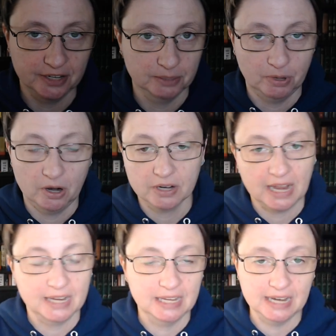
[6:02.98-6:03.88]
of the park.
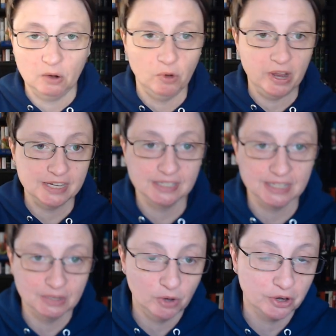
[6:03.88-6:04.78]
I cannot wait to
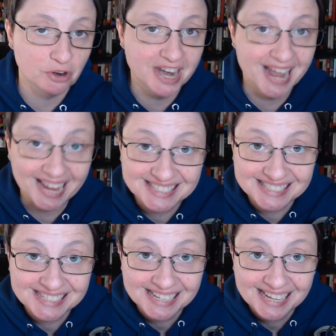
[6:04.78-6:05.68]
see what her
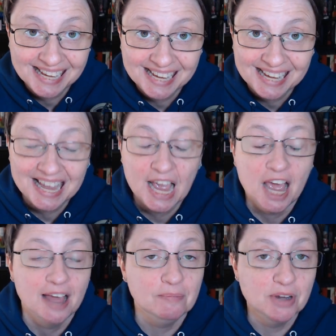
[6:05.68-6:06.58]
next
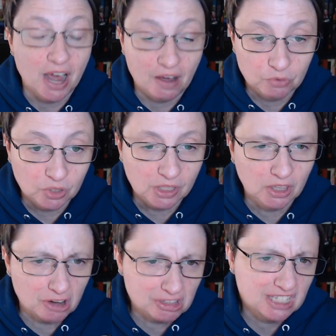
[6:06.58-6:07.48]
novel
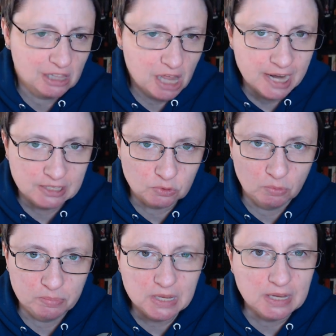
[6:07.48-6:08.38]
along these lines will
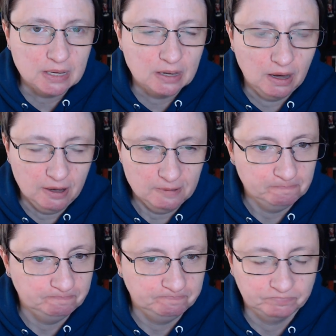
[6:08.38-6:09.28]
be.
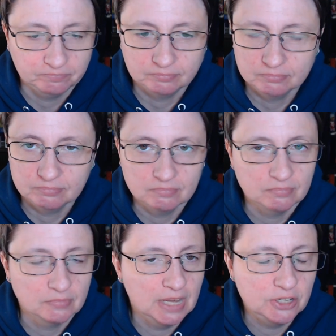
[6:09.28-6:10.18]
Um,
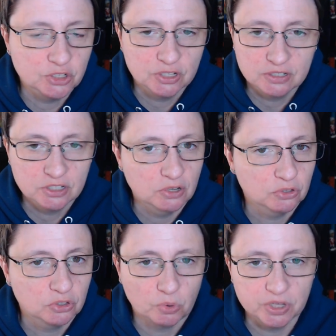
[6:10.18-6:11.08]
ancient, you know,
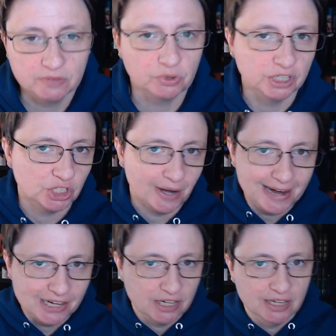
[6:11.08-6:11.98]
stories of Greek
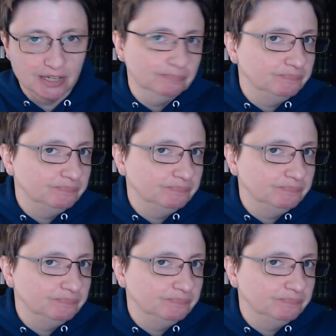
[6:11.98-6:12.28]
tragedy,